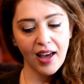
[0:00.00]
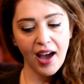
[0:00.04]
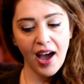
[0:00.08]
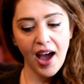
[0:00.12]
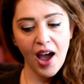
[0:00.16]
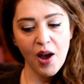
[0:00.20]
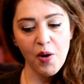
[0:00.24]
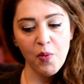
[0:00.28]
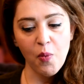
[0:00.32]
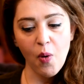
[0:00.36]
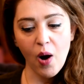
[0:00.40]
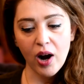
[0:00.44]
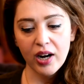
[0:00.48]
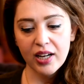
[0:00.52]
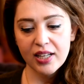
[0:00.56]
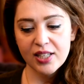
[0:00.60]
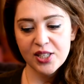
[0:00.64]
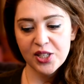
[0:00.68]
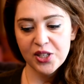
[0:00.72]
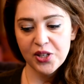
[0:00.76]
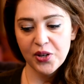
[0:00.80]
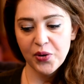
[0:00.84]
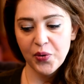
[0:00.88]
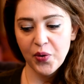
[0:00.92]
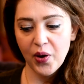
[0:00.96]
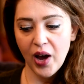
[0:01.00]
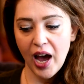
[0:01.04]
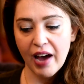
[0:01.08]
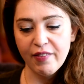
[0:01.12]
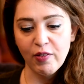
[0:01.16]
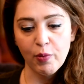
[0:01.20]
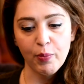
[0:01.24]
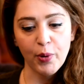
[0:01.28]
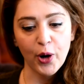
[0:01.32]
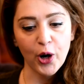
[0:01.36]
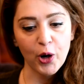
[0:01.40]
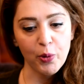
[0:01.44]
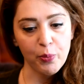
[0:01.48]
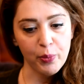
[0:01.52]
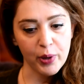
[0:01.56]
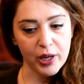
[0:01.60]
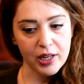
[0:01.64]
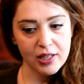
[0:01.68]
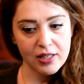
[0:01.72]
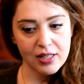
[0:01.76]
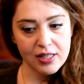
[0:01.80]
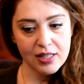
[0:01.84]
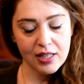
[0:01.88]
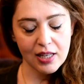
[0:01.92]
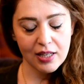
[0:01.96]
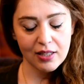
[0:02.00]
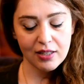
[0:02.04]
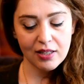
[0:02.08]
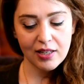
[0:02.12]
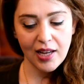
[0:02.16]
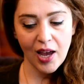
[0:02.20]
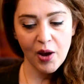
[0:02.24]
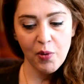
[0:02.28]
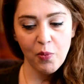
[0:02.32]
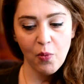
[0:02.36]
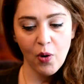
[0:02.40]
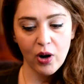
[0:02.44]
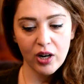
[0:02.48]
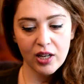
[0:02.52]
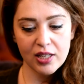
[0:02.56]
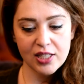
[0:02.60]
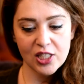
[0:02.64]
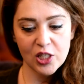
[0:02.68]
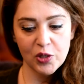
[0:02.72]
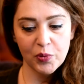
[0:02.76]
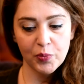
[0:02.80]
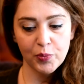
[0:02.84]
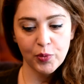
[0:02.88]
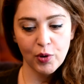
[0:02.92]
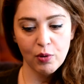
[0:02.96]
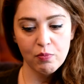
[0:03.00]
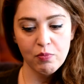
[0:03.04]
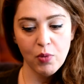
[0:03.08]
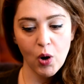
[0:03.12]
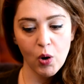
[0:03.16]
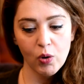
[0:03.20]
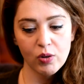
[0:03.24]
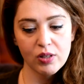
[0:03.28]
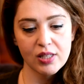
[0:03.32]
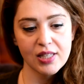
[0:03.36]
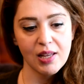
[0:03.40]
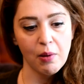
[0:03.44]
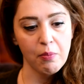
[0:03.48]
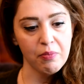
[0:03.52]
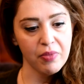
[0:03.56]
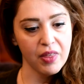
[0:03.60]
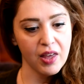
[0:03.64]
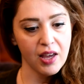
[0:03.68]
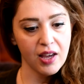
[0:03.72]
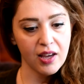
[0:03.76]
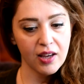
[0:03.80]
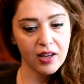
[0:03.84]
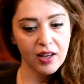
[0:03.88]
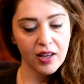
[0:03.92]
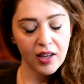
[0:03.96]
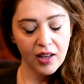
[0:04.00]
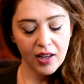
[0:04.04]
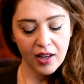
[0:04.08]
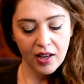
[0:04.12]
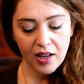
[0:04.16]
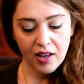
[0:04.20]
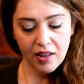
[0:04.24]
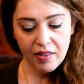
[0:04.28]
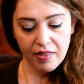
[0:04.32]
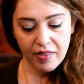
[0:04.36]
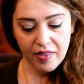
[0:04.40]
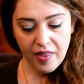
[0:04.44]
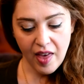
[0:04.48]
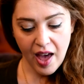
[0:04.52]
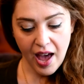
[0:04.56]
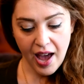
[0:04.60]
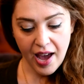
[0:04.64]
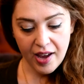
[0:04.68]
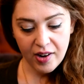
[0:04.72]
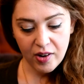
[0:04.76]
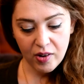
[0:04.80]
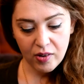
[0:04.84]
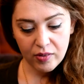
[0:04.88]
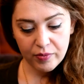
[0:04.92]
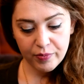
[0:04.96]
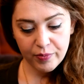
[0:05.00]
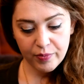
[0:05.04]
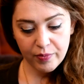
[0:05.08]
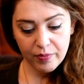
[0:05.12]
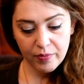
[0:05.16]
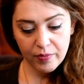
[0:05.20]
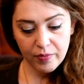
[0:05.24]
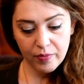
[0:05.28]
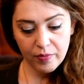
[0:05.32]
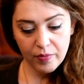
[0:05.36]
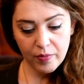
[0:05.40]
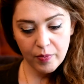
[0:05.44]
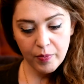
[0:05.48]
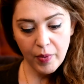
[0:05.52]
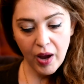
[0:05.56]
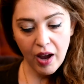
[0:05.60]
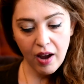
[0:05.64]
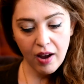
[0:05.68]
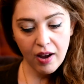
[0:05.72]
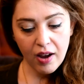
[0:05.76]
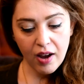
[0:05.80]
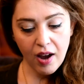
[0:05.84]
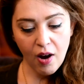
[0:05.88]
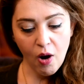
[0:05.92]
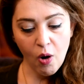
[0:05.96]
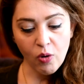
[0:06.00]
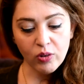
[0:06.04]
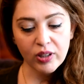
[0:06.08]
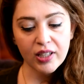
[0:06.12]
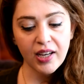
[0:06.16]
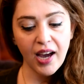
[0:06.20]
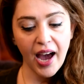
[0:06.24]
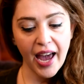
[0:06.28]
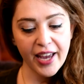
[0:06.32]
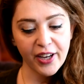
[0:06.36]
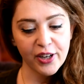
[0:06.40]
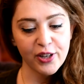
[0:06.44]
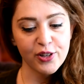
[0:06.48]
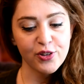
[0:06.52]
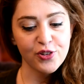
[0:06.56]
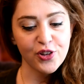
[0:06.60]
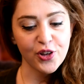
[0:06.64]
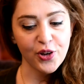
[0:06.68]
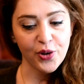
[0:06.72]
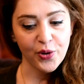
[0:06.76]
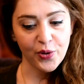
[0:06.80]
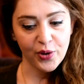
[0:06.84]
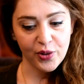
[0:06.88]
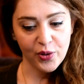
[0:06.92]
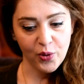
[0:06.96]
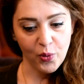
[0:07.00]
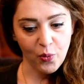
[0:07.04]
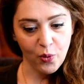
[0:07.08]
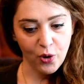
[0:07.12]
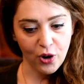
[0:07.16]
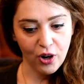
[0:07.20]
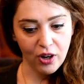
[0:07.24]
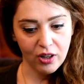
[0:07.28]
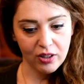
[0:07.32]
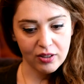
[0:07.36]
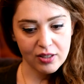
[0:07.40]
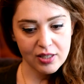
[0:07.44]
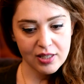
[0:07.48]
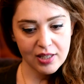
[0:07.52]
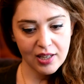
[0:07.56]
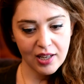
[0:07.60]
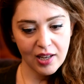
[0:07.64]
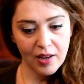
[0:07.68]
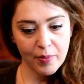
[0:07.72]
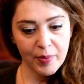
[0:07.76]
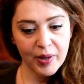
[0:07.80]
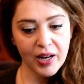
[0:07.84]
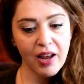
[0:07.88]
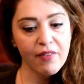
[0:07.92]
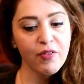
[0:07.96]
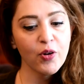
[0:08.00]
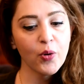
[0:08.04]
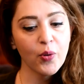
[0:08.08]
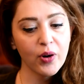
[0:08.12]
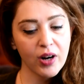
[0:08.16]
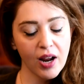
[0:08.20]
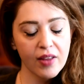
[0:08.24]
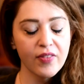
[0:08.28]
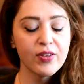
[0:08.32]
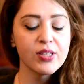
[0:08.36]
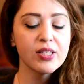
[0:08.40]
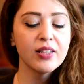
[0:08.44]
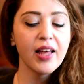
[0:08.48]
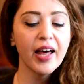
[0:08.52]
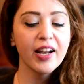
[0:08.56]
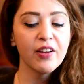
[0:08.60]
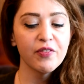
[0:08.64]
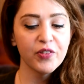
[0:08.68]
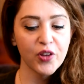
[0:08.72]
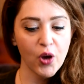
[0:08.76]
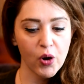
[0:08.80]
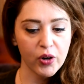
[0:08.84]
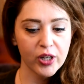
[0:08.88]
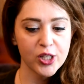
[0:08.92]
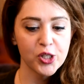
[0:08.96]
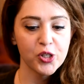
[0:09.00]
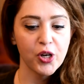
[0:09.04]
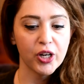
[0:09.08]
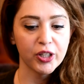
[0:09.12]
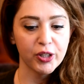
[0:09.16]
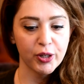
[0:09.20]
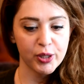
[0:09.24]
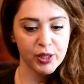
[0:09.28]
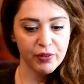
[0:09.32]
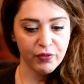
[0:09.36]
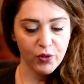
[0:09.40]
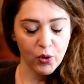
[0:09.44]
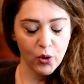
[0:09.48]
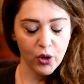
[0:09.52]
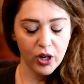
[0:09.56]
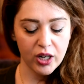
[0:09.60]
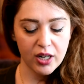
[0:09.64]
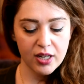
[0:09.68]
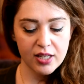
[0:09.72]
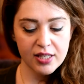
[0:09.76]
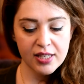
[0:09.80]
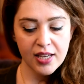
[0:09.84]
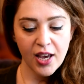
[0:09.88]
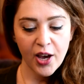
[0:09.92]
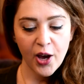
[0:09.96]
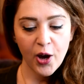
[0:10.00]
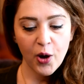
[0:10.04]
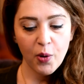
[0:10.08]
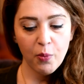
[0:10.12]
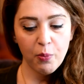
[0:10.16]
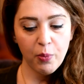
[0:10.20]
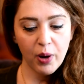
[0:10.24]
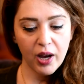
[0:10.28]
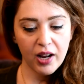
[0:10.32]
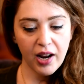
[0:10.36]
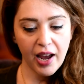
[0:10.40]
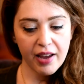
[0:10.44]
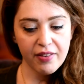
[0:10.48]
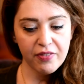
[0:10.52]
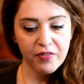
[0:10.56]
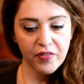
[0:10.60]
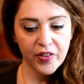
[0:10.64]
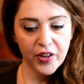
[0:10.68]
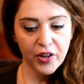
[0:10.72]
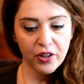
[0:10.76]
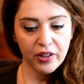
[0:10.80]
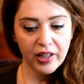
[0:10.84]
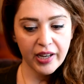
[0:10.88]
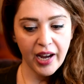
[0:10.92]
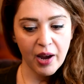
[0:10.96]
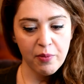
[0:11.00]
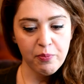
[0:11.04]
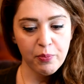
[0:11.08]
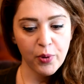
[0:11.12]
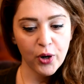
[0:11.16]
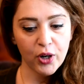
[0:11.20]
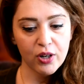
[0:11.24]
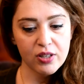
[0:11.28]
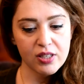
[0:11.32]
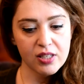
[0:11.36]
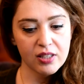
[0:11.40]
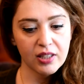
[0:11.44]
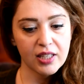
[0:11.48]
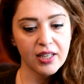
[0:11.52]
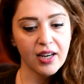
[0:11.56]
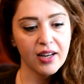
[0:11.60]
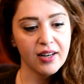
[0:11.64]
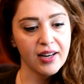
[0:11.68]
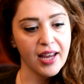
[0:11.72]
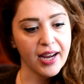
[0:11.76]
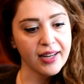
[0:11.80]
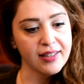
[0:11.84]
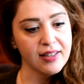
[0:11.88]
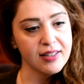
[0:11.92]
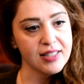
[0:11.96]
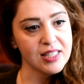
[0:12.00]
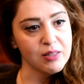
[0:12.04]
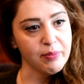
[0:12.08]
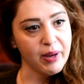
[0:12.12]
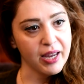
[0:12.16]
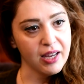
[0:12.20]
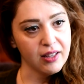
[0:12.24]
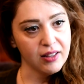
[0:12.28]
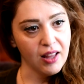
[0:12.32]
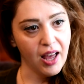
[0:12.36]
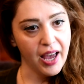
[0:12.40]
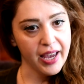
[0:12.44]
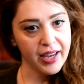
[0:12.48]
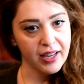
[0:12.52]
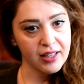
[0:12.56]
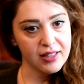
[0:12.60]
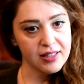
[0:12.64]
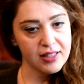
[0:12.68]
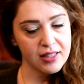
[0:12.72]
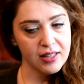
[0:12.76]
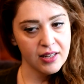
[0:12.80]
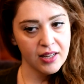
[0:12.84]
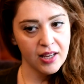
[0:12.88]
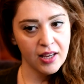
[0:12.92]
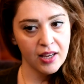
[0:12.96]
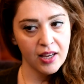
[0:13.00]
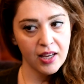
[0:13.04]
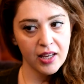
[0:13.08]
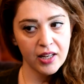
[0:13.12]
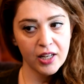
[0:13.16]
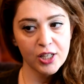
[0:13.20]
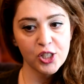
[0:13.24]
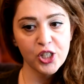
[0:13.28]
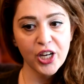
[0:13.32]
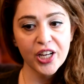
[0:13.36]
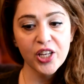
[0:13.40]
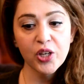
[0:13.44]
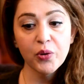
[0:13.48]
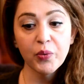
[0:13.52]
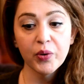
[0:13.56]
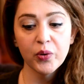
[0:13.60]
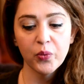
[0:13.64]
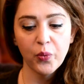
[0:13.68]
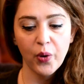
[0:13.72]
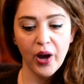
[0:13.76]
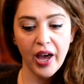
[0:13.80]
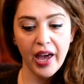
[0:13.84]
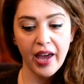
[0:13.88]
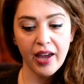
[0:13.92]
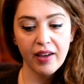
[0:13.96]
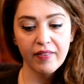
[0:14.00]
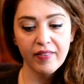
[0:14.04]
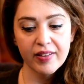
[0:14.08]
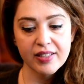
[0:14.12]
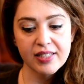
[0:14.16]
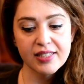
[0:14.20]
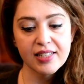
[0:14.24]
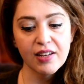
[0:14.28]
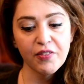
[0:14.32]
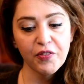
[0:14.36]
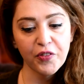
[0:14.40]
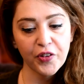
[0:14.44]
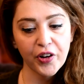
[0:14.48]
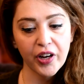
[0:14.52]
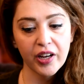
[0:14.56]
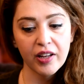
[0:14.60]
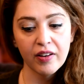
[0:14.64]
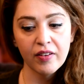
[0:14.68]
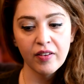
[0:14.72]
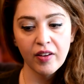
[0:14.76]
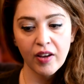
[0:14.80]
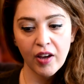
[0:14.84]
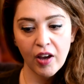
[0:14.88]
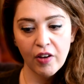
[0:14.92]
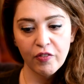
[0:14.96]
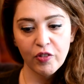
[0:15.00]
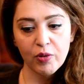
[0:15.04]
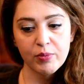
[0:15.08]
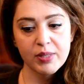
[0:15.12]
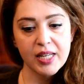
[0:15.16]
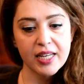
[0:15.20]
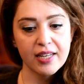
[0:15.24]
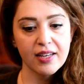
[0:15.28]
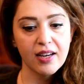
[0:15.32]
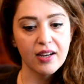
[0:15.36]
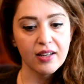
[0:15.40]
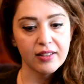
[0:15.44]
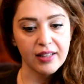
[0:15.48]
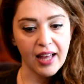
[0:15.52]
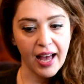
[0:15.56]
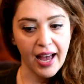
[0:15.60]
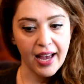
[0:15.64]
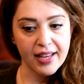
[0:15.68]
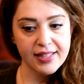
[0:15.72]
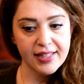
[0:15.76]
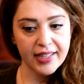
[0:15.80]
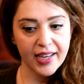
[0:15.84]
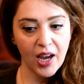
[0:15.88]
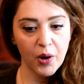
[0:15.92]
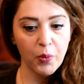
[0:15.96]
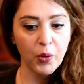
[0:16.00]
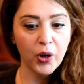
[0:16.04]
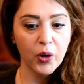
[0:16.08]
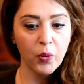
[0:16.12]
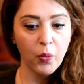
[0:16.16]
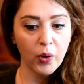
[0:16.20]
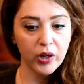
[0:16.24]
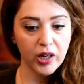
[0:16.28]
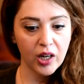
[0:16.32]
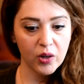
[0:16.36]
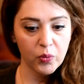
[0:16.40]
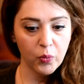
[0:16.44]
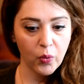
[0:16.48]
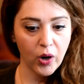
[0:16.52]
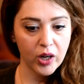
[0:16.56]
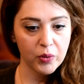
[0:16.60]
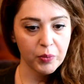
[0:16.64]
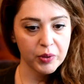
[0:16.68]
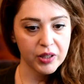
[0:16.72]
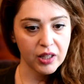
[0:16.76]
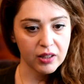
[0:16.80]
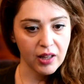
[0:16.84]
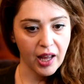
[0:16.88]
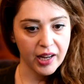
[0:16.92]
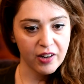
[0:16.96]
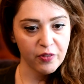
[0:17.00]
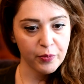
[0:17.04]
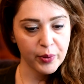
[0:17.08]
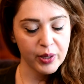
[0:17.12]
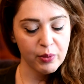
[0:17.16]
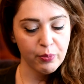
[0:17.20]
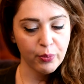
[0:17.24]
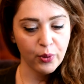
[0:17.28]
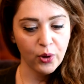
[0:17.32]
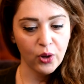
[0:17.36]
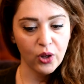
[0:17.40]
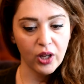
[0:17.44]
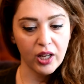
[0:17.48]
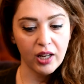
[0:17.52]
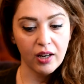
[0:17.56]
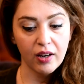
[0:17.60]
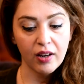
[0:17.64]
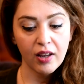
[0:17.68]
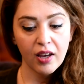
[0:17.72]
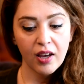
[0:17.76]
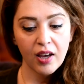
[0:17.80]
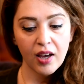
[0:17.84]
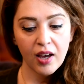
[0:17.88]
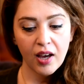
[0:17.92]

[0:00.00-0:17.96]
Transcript: I wanted to have a purpose, and I wanted to promote something that only I could do in the world. I mean, everyone, there's a lot of yoga instructors, of course, but I feel like I'm personally connecting to my clients in a genuine way that's different from taking a class. Like, I work one-on-one with a lot of people, and